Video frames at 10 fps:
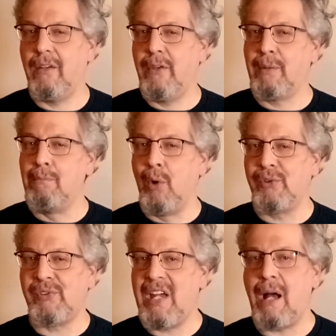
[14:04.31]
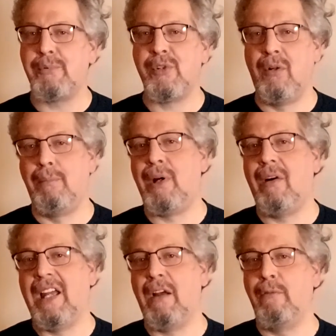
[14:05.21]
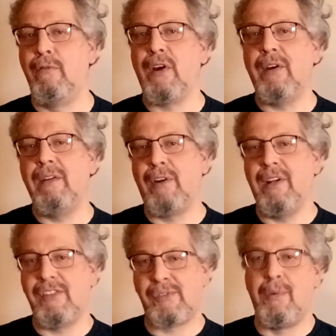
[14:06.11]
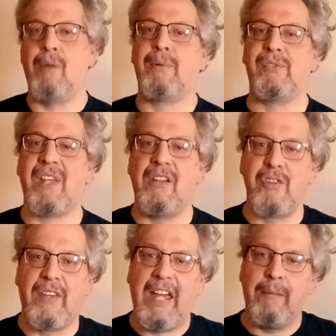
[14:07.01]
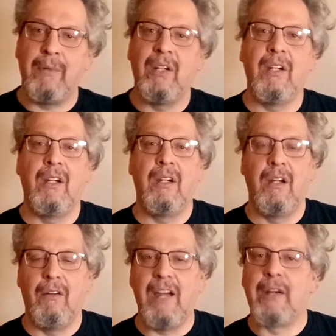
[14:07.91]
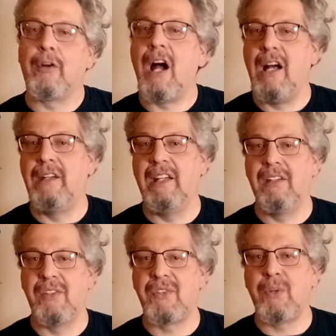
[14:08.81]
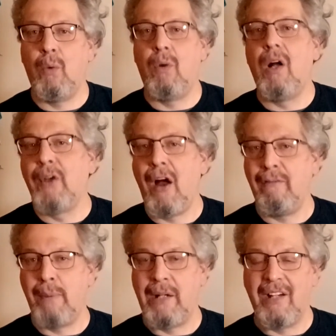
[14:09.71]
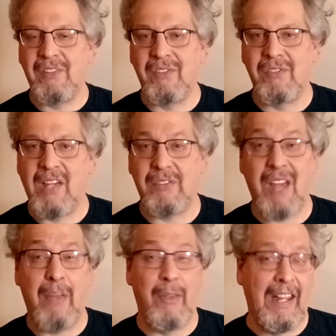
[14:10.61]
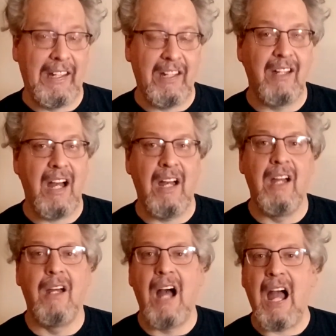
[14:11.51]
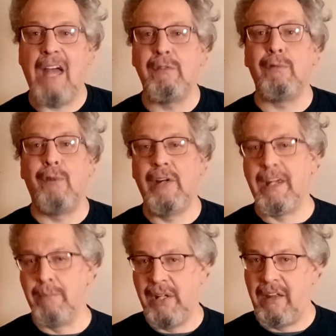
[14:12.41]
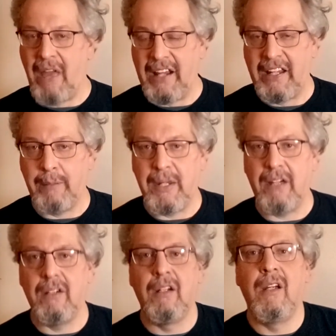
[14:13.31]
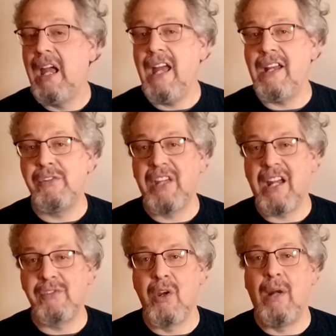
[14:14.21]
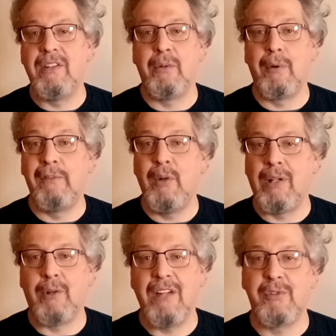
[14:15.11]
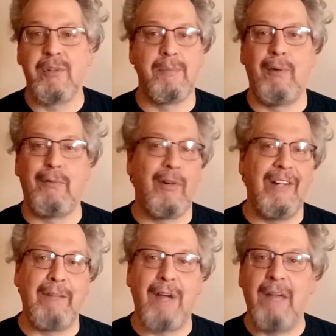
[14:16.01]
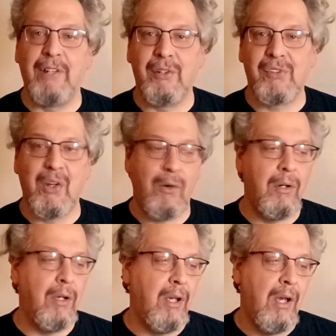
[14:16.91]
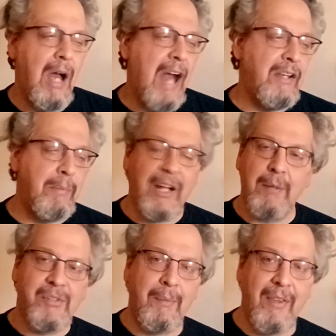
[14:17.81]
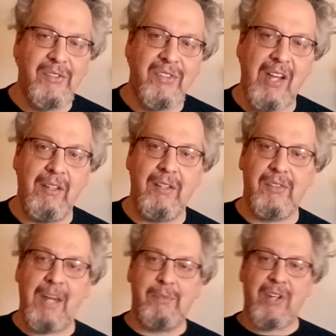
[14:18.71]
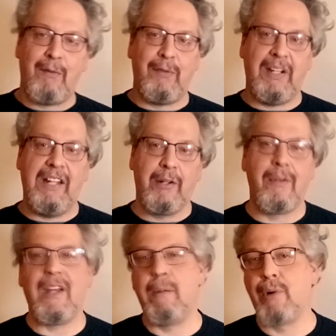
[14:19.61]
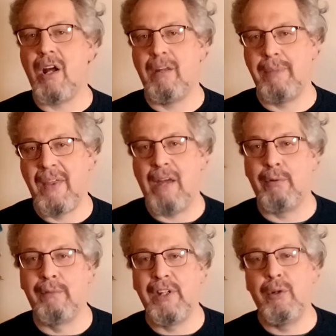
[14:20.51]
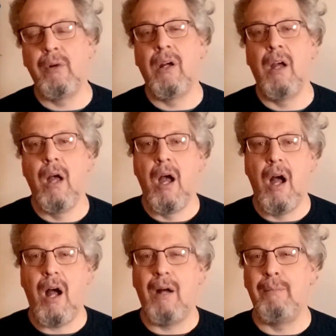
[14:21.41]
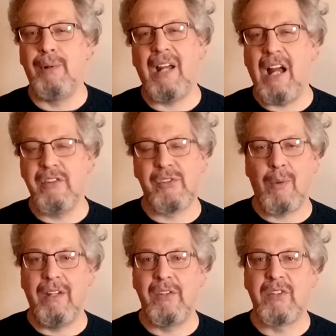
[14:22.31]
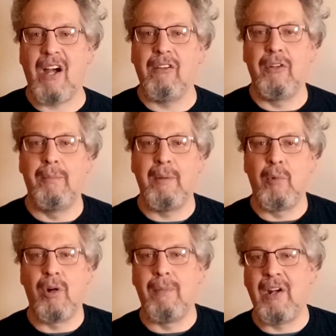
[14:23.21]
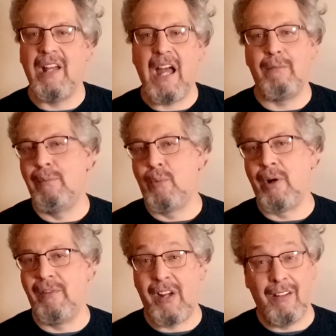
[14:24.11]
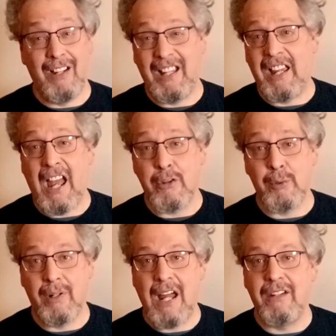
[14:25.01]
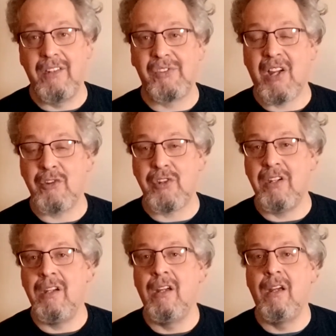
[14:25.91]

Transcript: they're mostly optional, but, a very, very small percentage of the game later on is walled off by license tests, I think. I haven't fully completed that game yet. And as you guys know, I did a review on Gran Turismo 4 5 years ago. I did bring up some of the same stuff here that I brought up in that review, but I just wanted to talk a little bit more about it, have more of a casual kind of discussion.